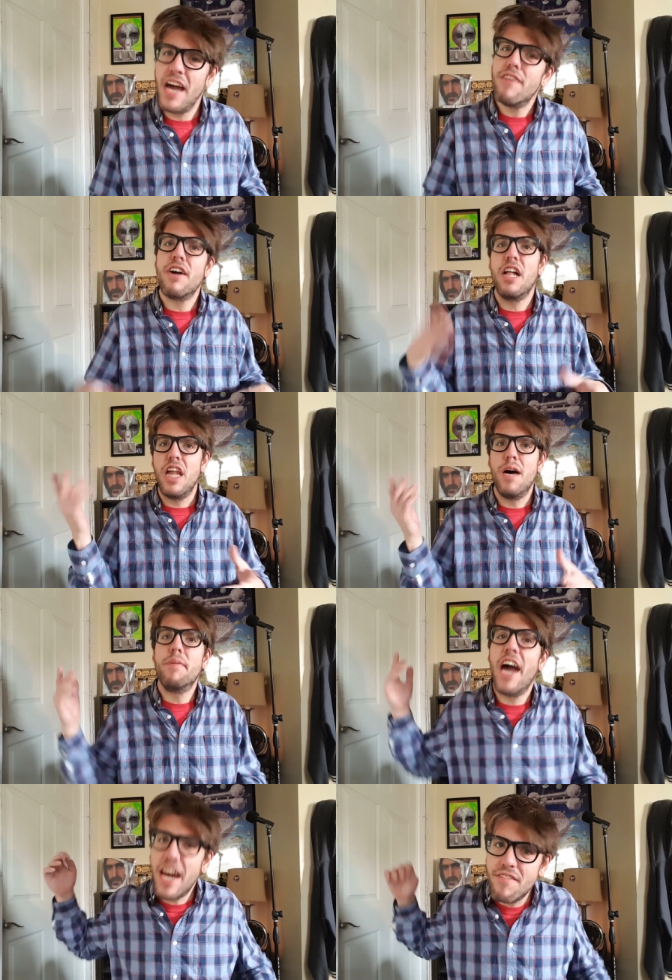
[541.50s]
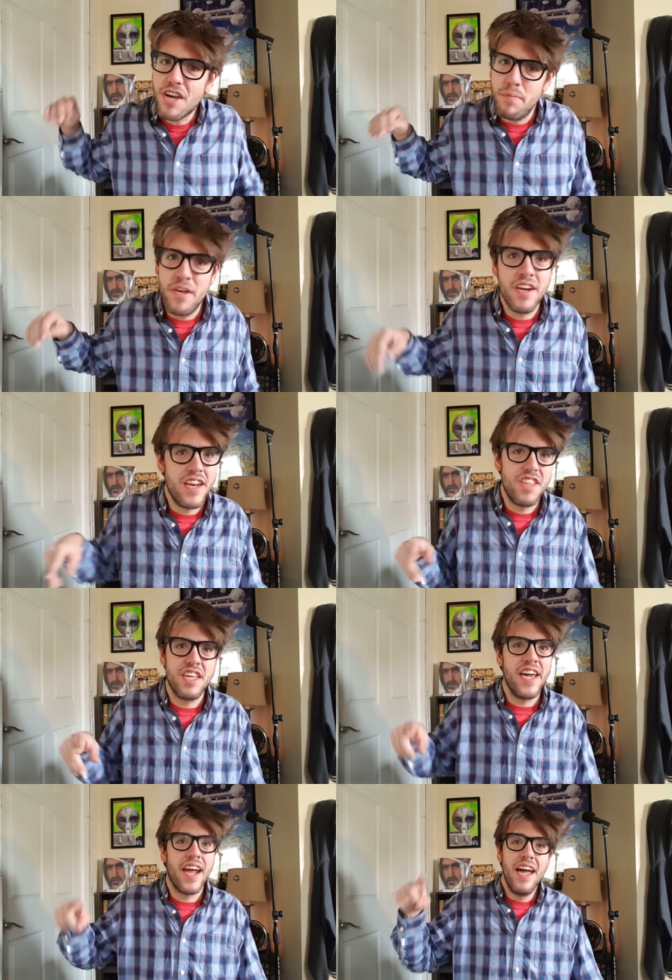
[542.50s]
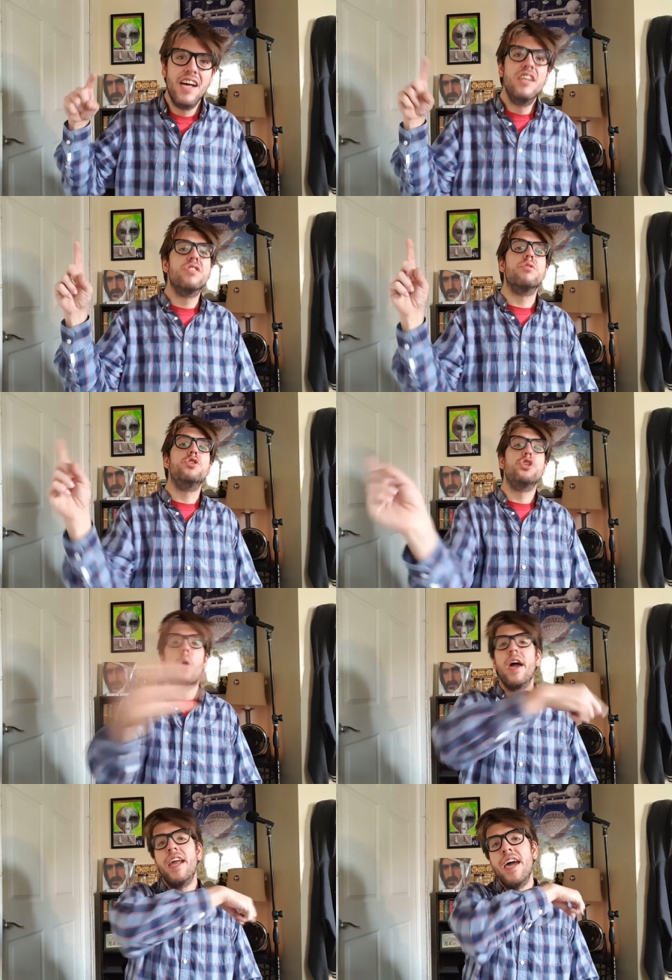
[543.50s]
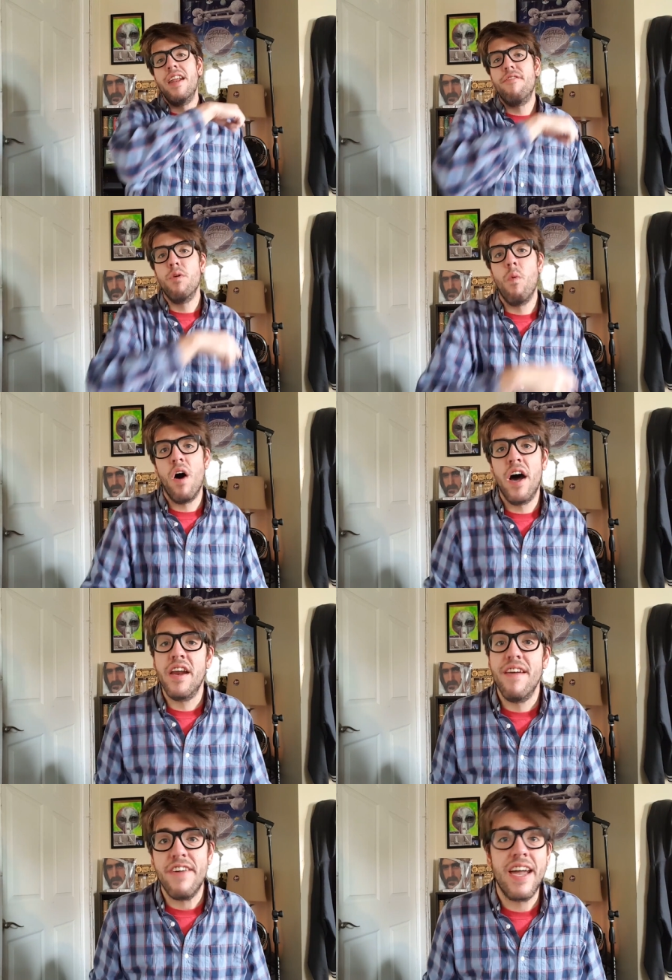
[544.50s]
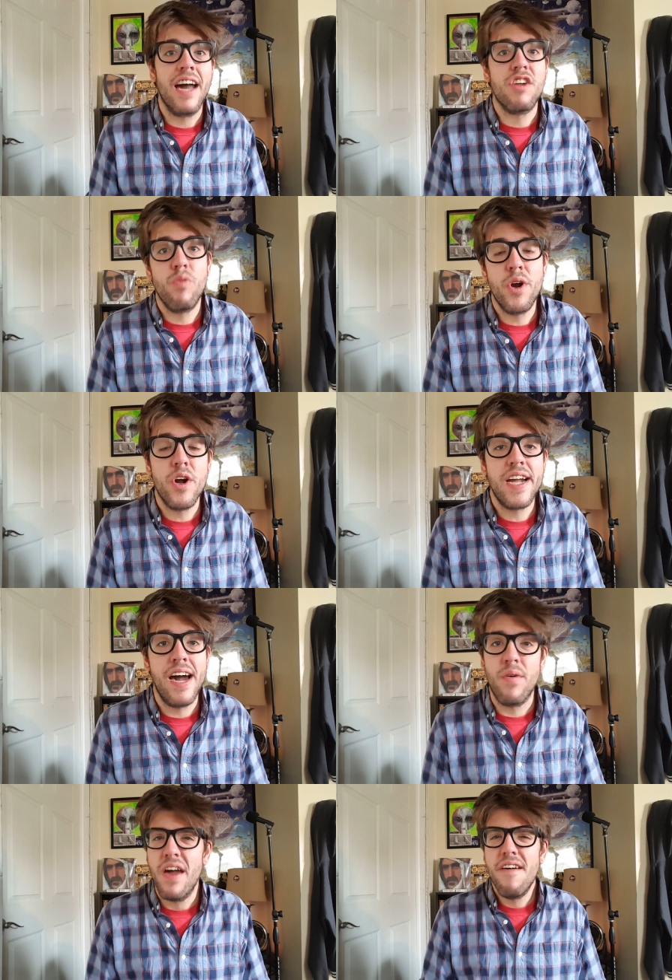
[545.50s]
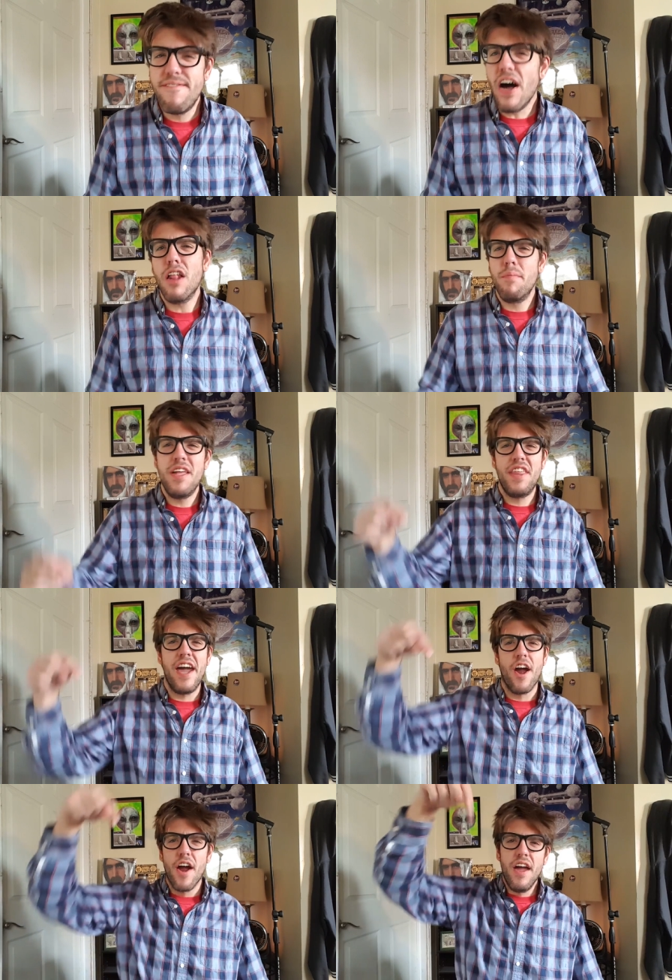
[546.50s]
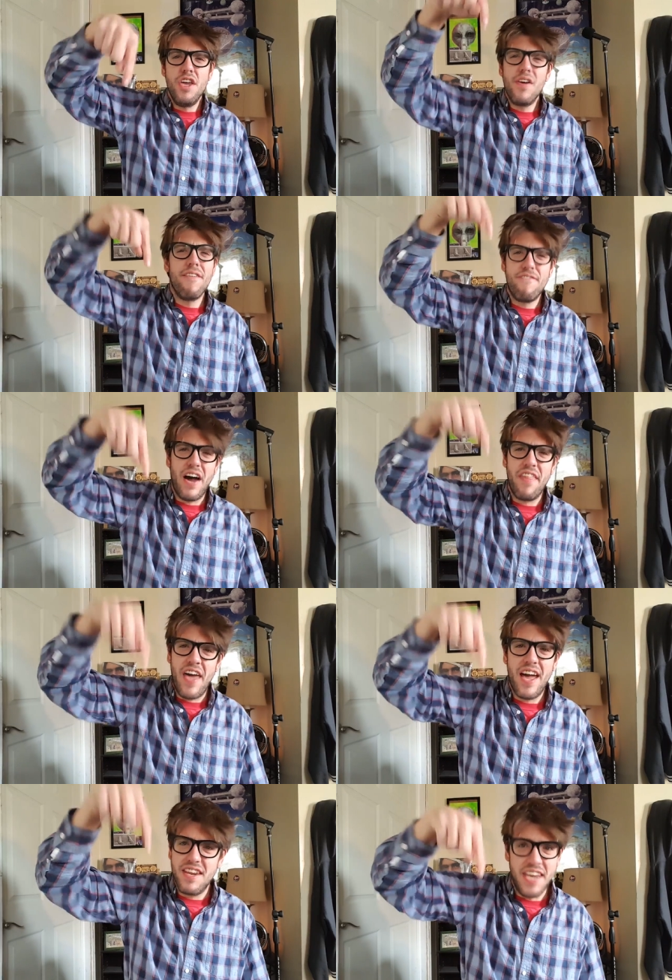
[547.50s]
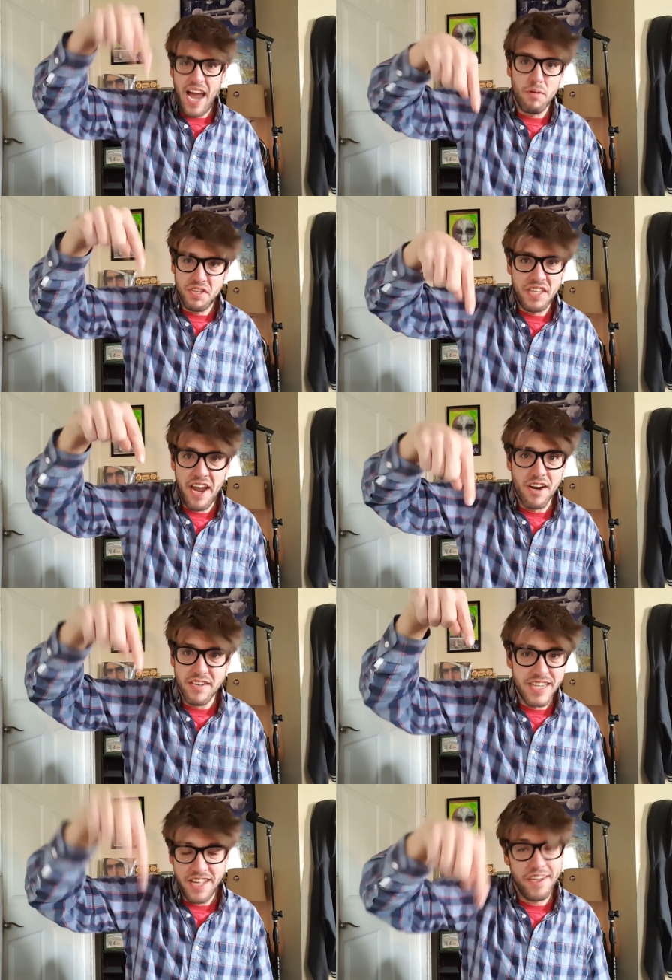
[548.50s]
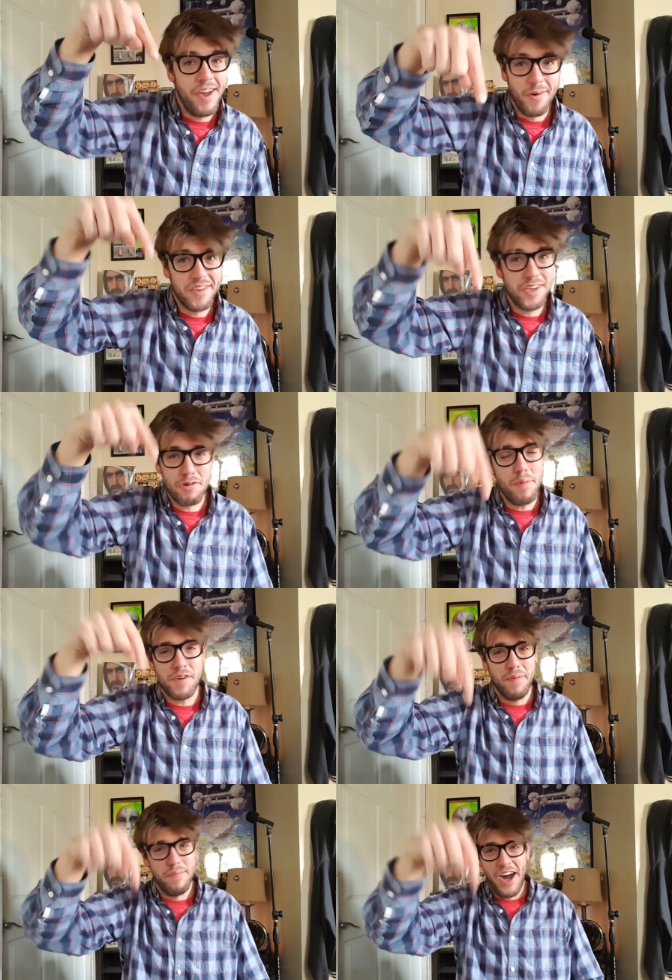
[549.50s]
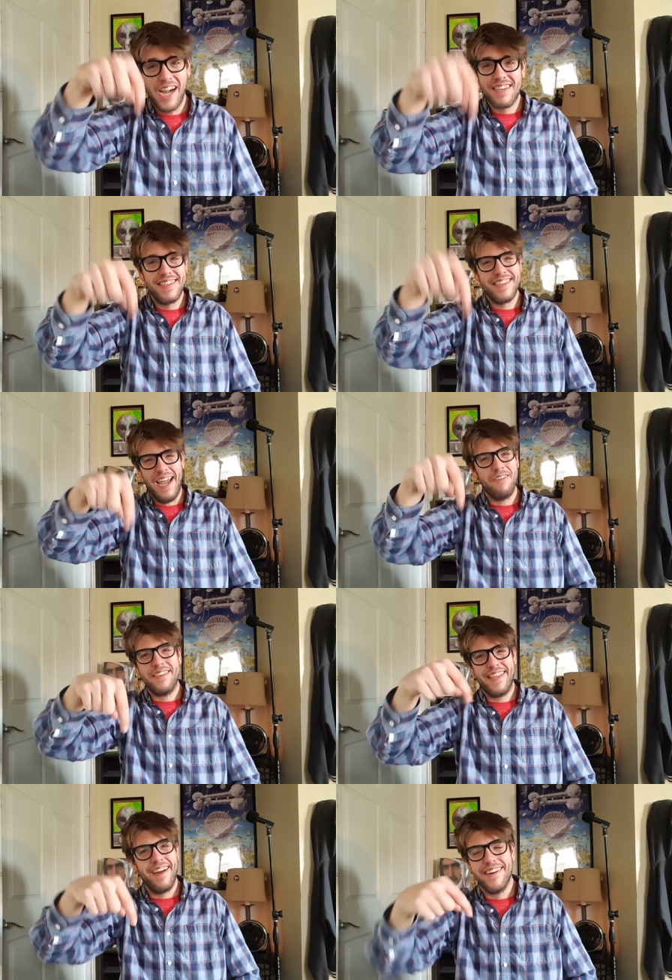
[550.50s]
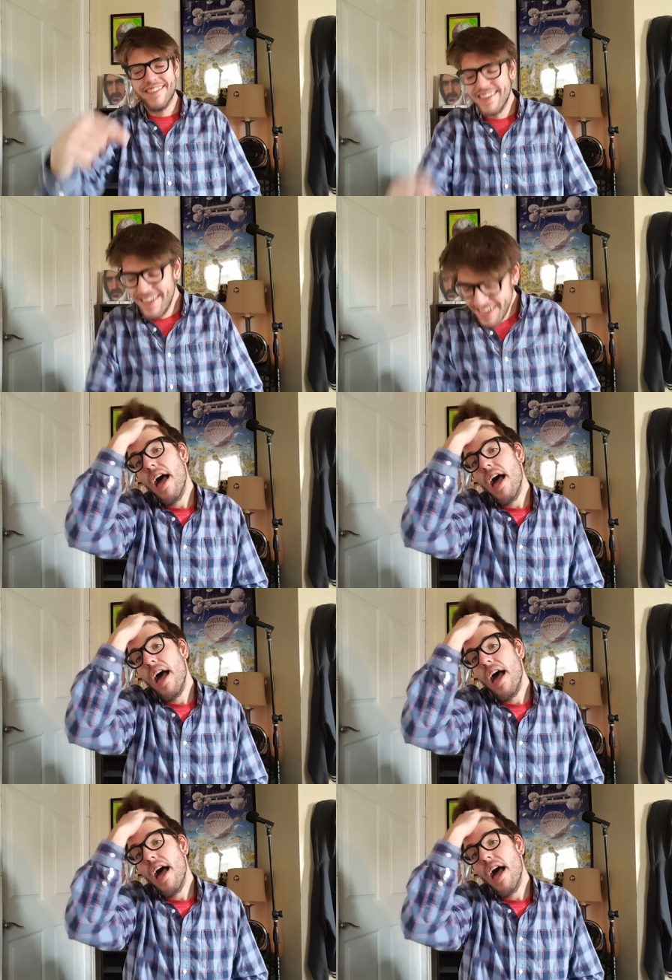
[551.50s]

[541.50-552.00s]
kind of a club, kind of a community thing. So join in if you want, if you got a Twitter account, follow me there. You can find that downstairs in the old description box, downstairs.